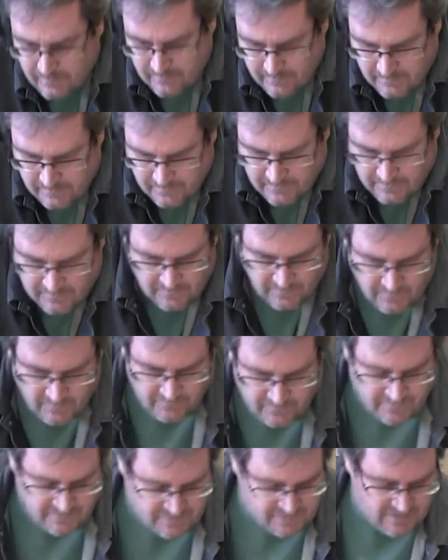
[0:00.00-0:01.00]
that.
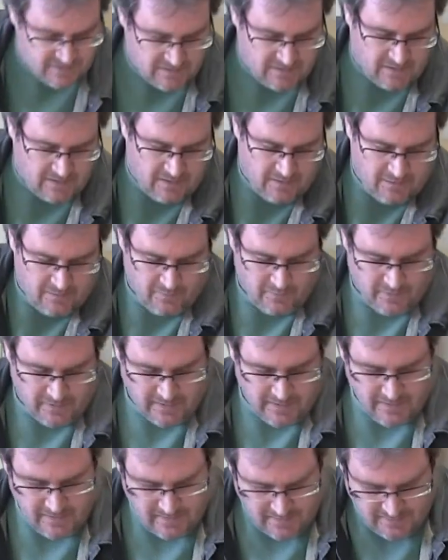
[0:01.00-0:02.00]
Move the jig out of the
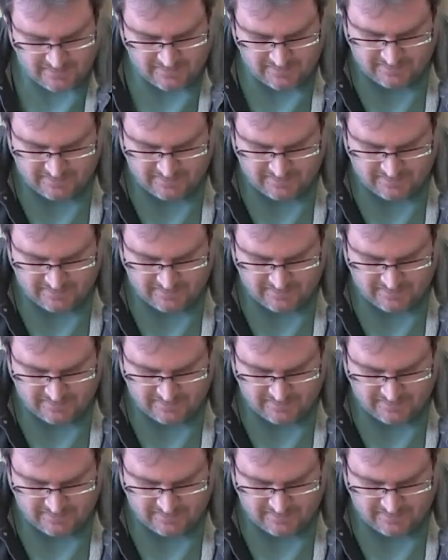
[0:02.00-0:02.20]
way.